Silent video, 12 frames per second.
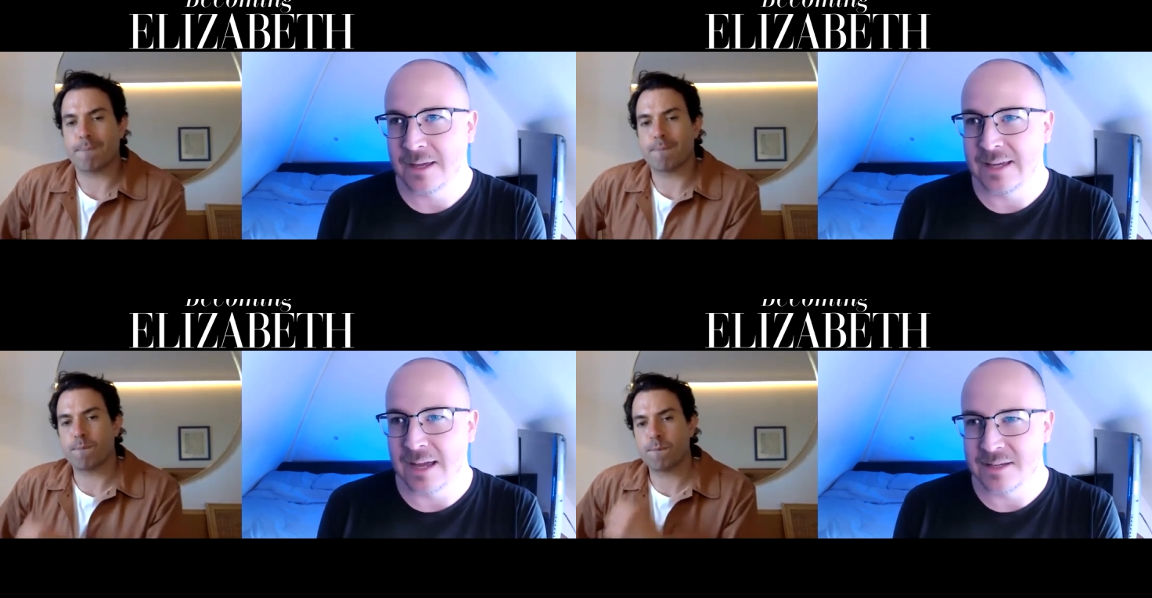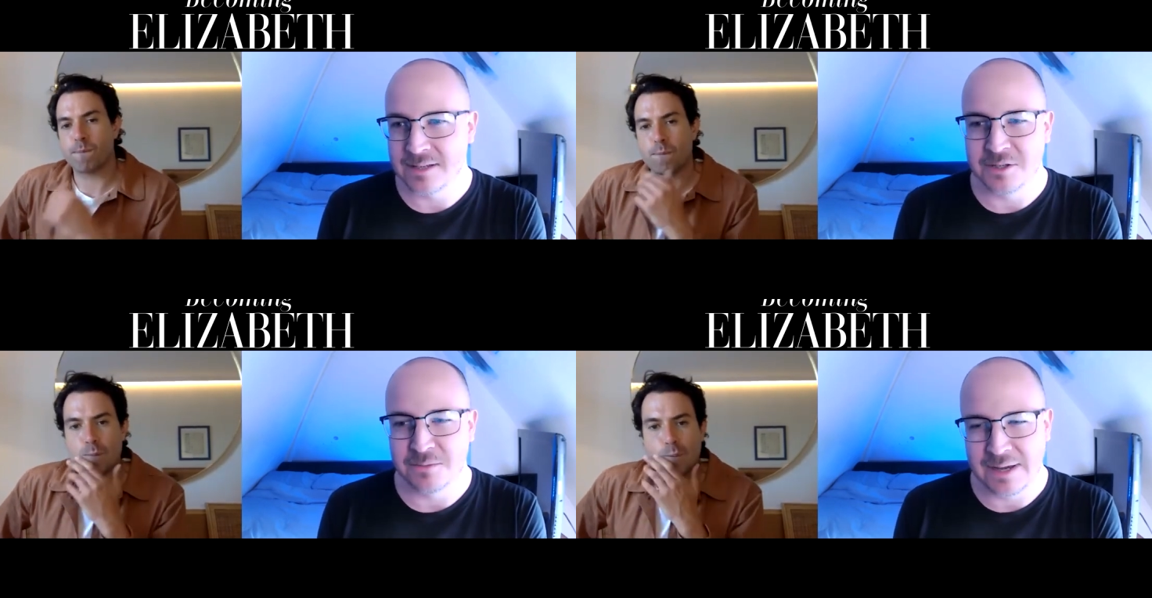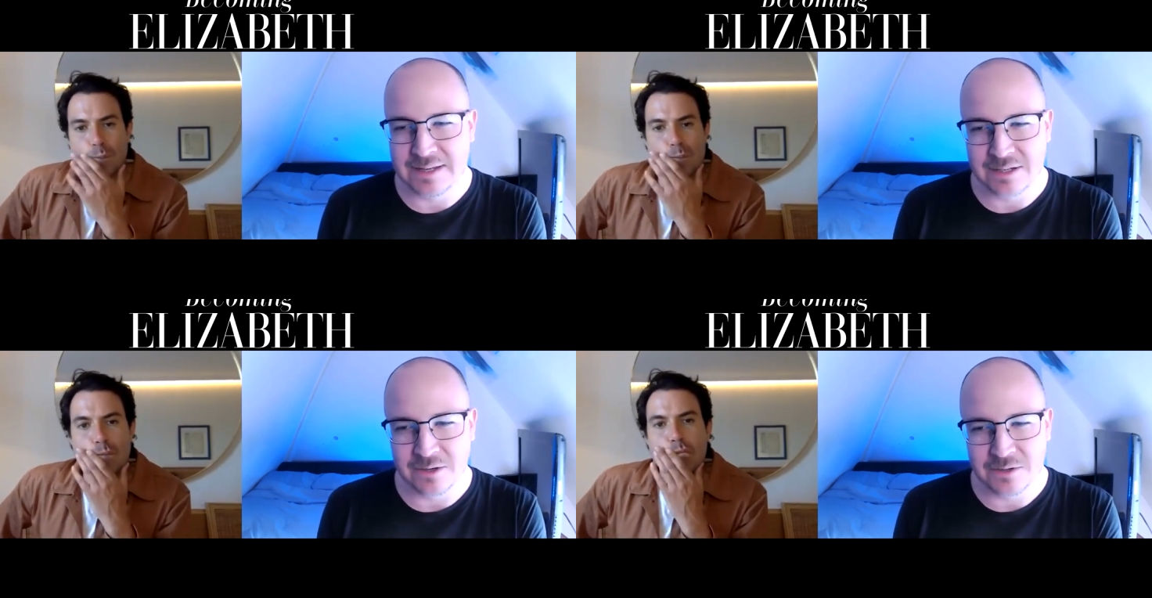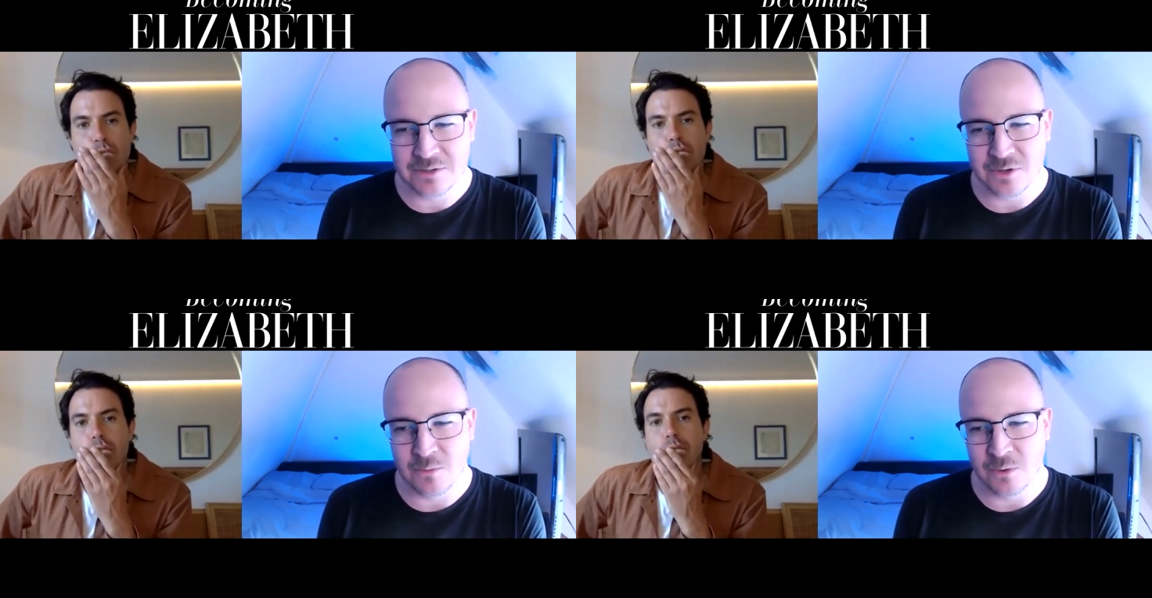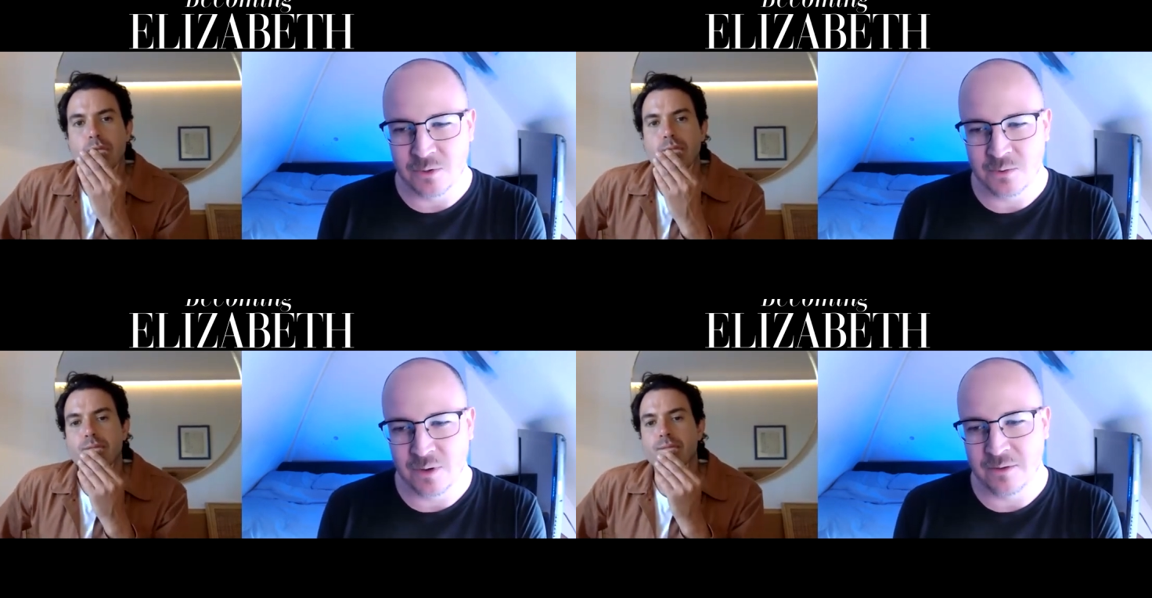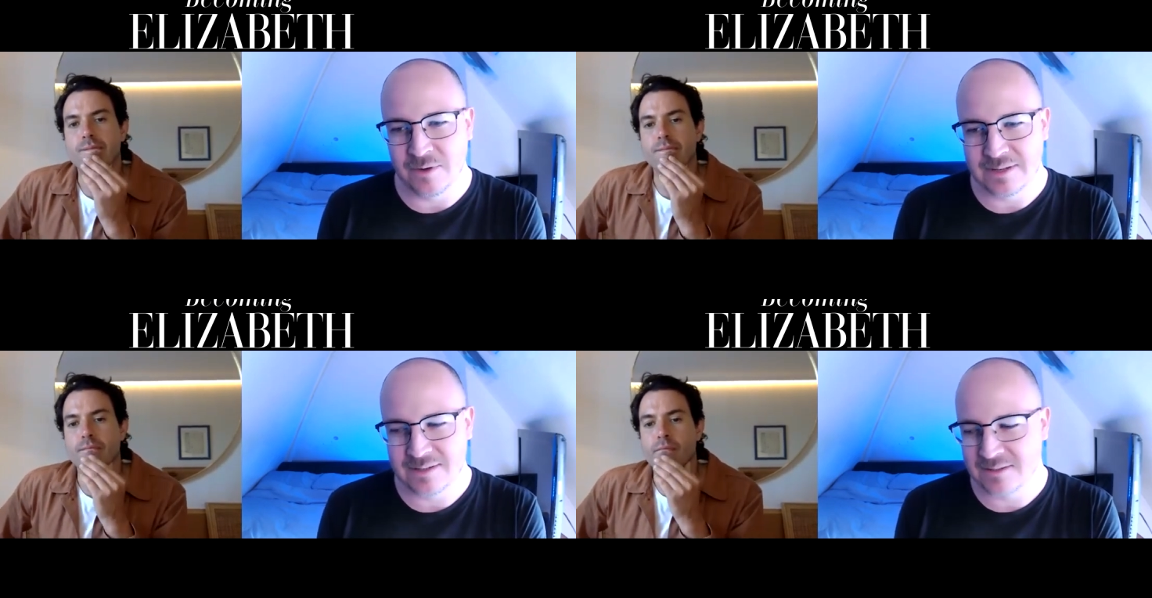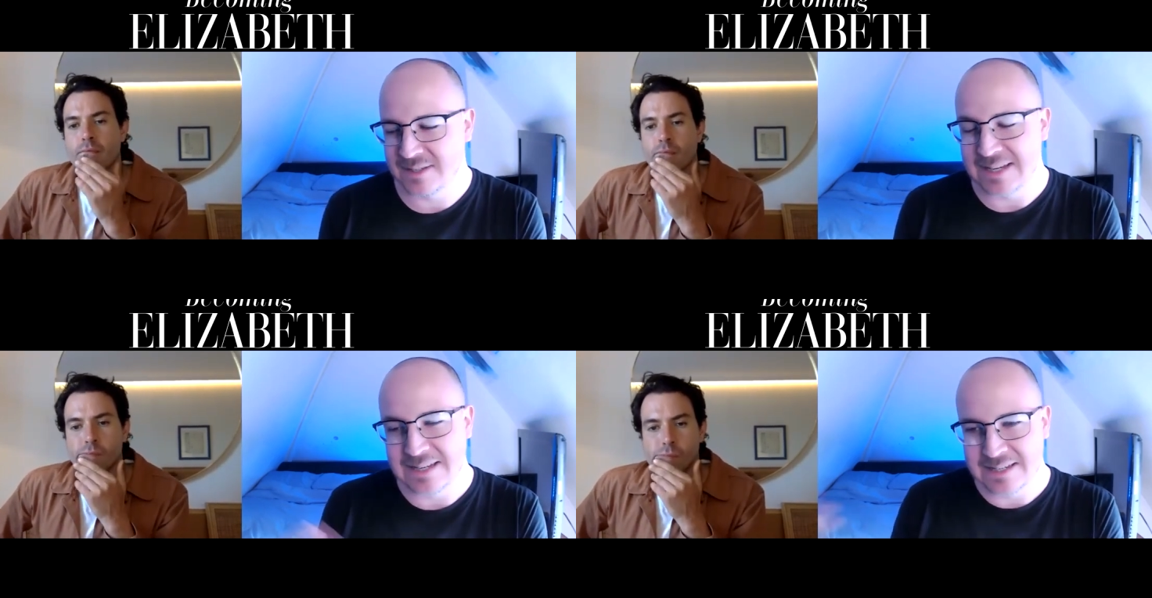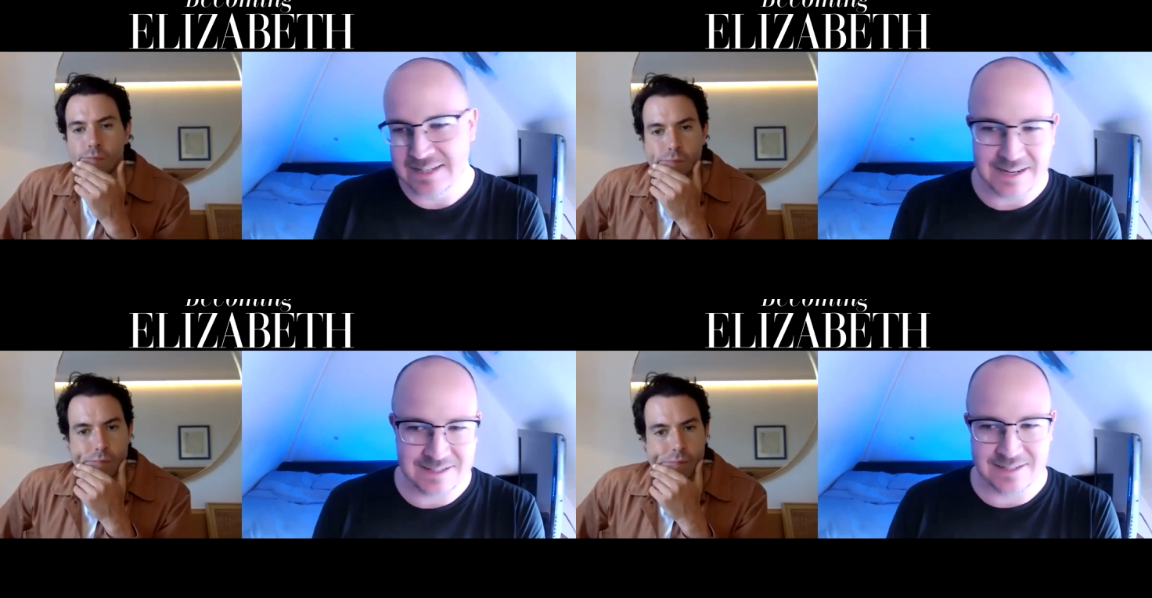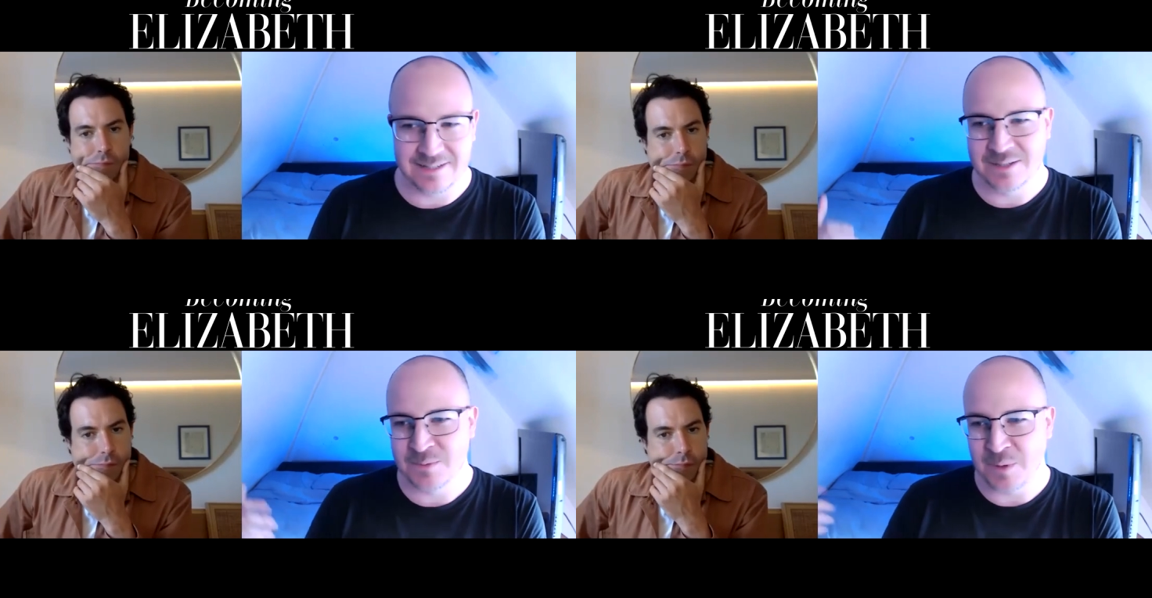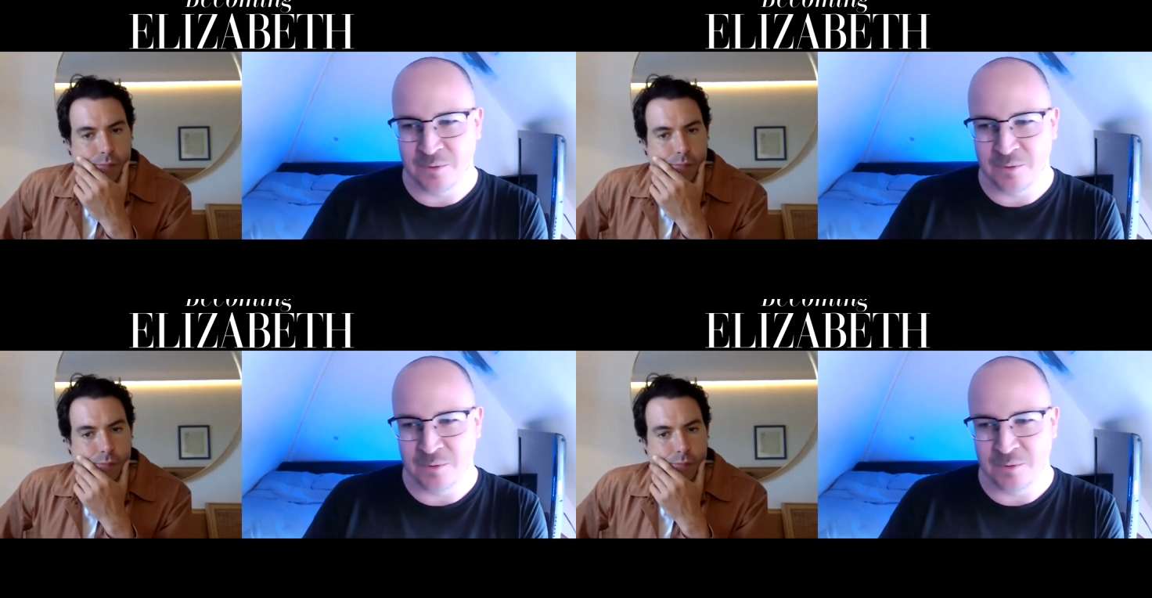Speaker 1: get such amazing ensembles, whether it's seasoned actors,